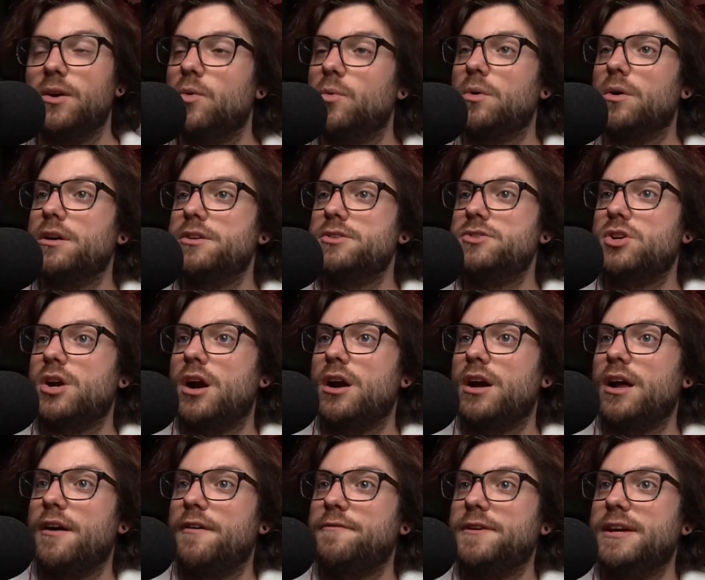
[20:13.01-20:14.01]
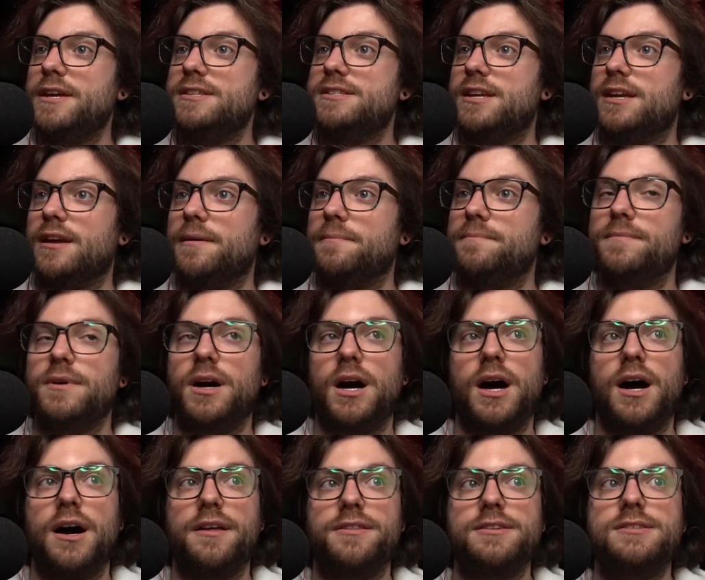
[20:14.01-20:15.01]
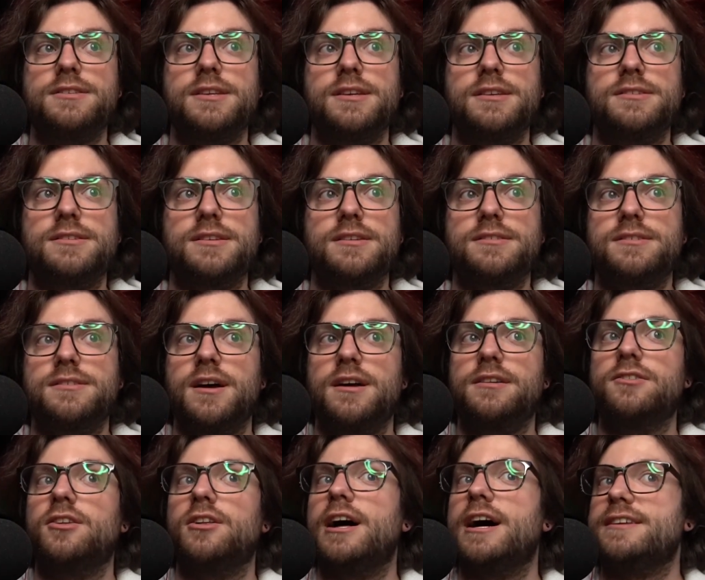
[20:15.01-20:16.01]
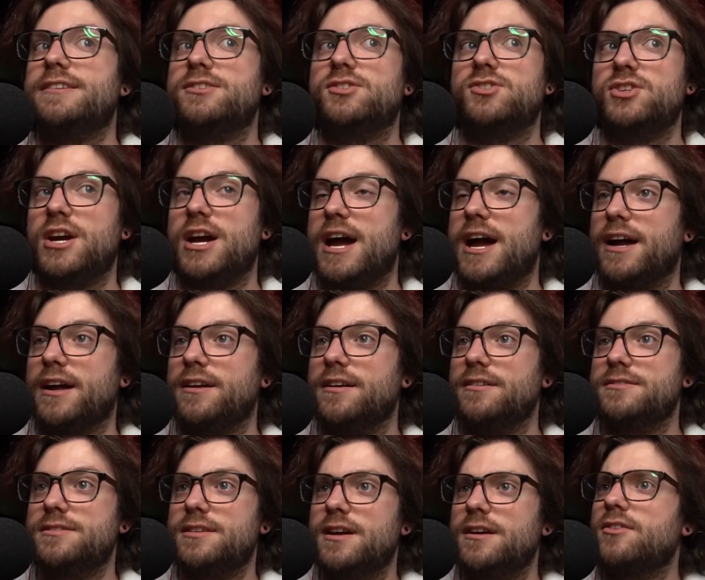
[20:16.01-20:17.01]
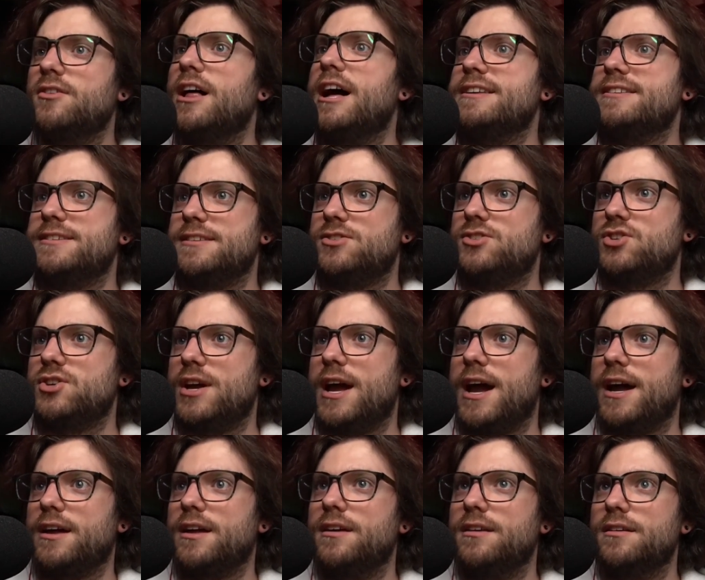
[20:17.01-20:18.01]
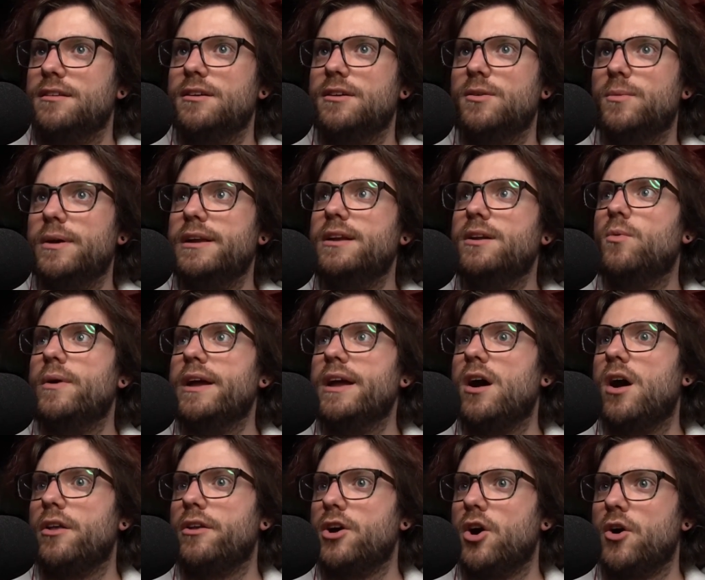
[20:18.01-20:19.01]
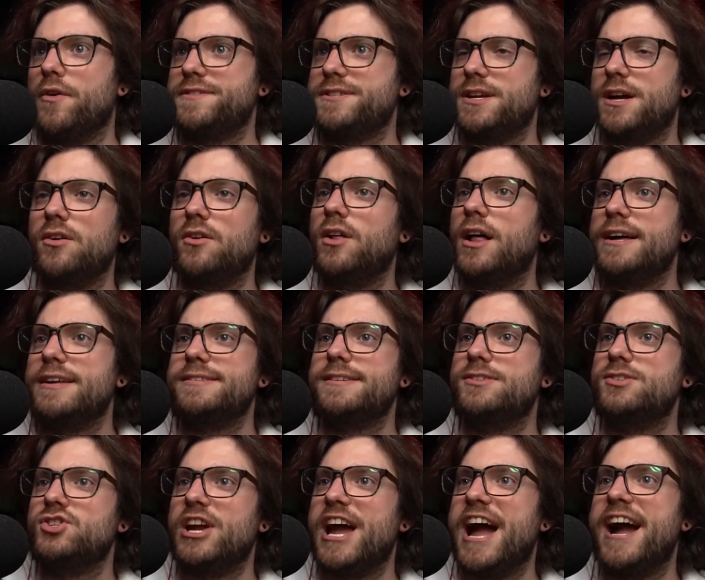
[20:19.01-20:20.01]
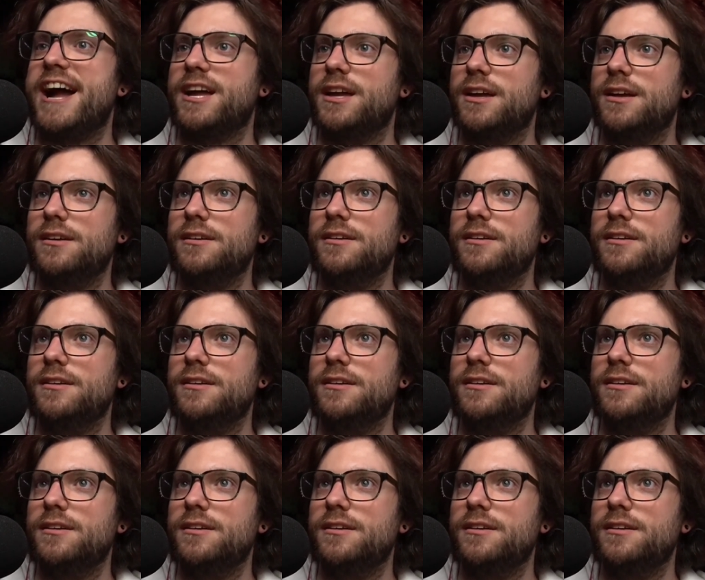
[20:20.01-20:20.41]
We're gonna start off easy. This is Sunglass Shack. Sunglasses Shack. We all know of Sunglasses Shack.